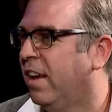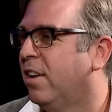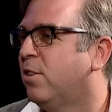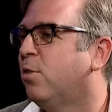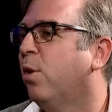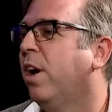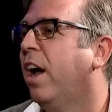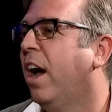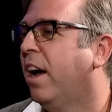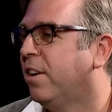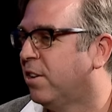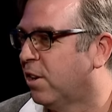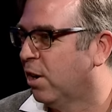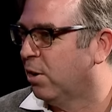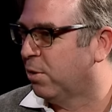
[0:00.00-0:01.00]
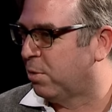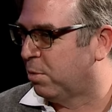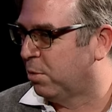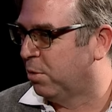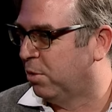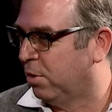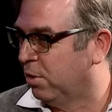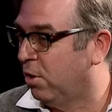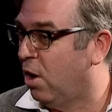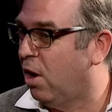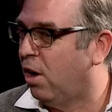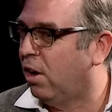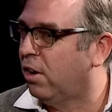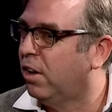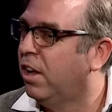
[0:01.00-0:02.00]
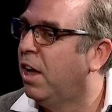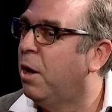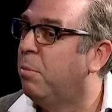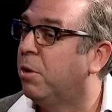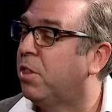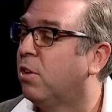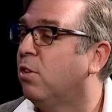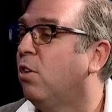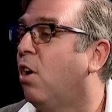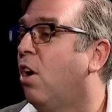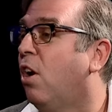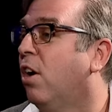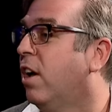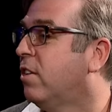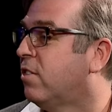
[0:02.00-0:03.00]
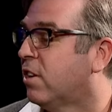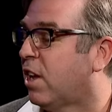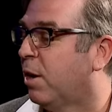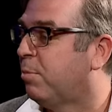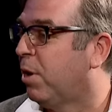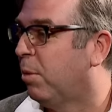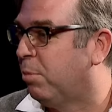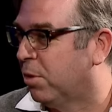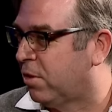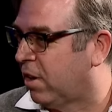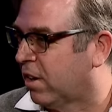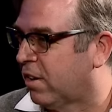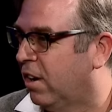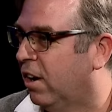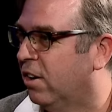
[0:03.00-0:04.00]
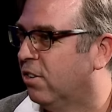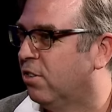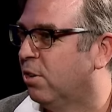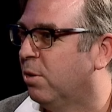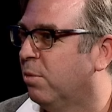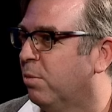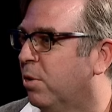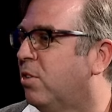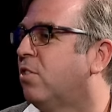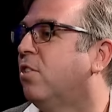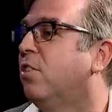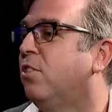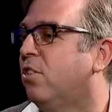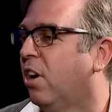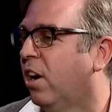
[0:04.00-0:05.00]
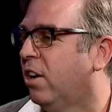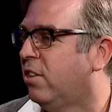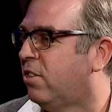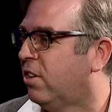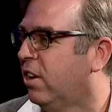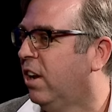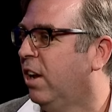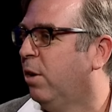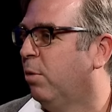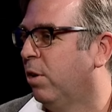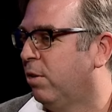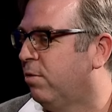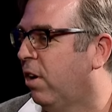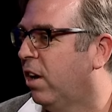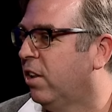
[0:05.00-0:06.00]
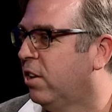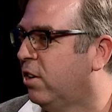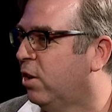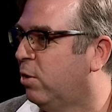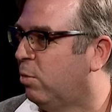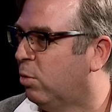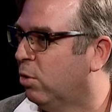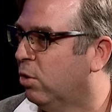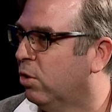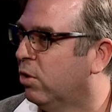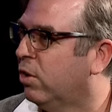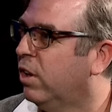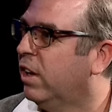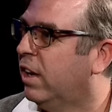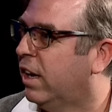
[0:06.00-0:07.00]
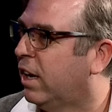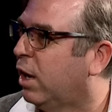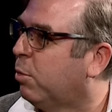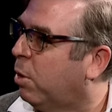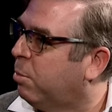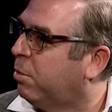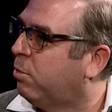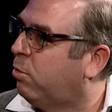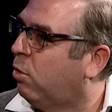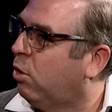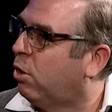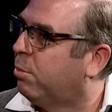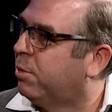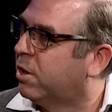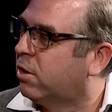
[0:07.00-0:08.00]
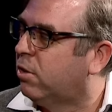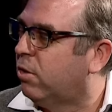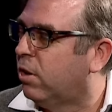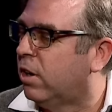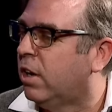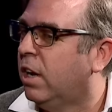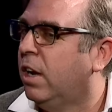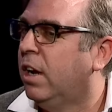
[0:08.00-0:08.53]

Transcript: So I had to go through the law, but the law hasn't kept up with technology, which the judge, when he finally did rule, and I went before him in the court,